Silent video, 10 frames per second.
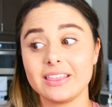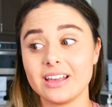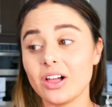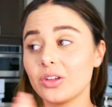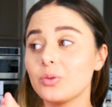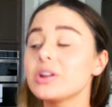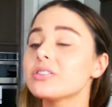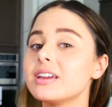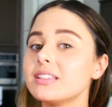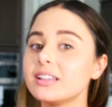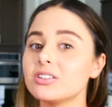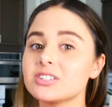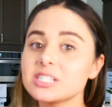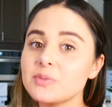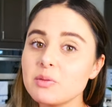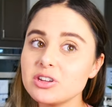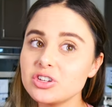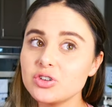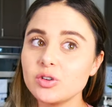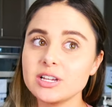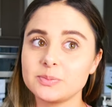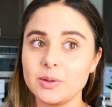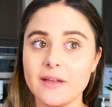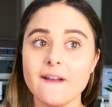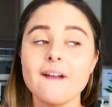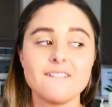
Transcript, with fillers: the other weird thing that nursing's made me do is be